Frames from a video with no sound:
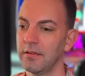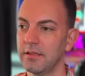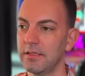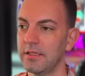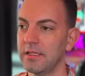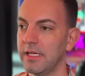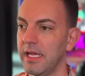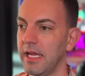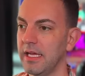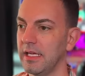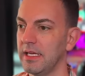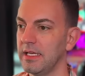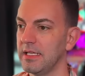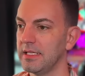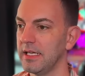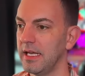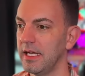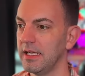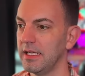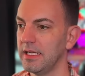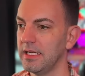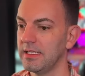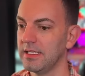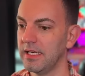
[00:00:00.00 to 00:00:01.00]
Take it,
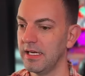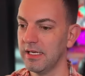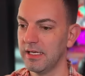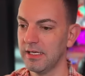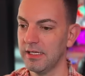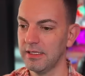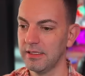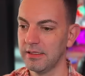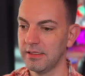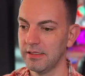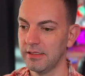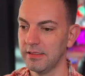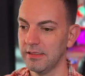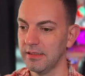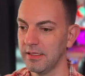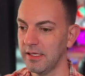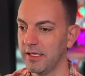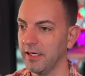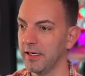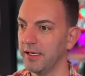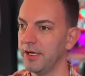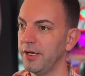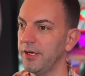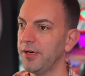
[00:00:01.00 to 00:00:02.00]
take it, take it.
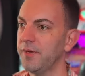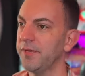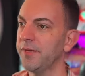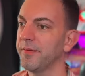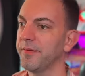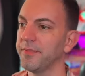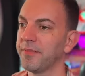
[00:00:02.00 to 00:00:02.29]
Thank you.